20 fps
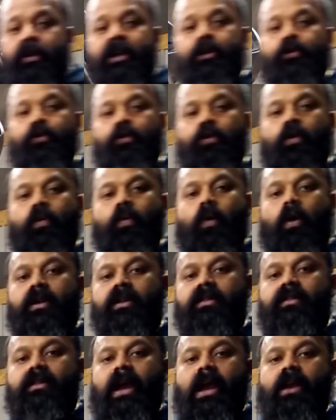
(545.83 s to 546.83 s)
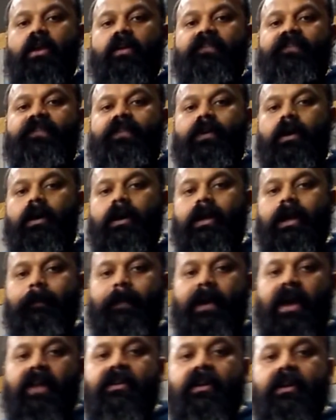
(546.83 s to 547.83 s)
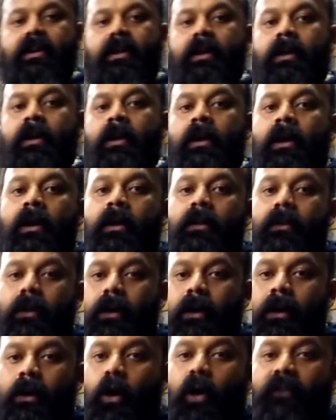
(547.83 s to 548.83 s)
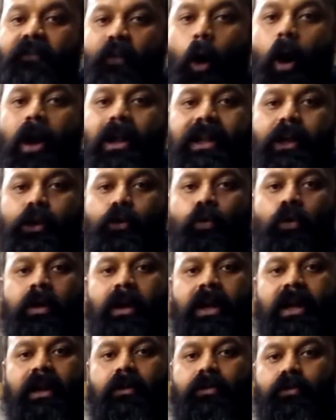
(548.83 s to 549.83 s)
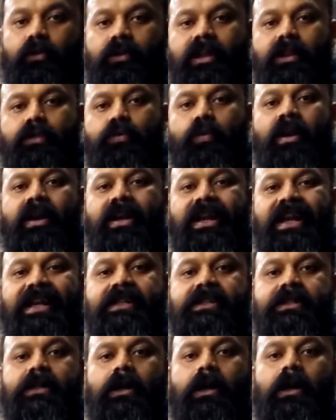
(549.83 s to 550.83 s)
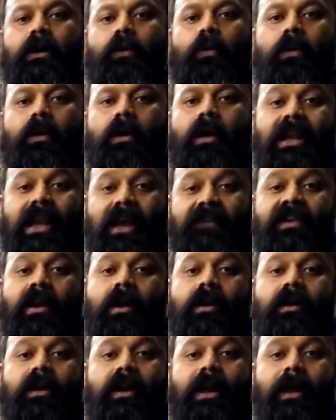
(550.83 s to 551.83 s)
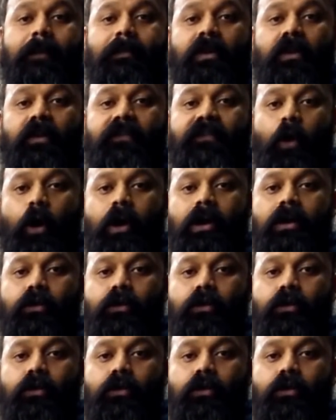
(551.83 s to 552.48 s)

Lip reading: need to know what is the kind of capacity of oil that you would need. So this one needs 1100 ml of oil,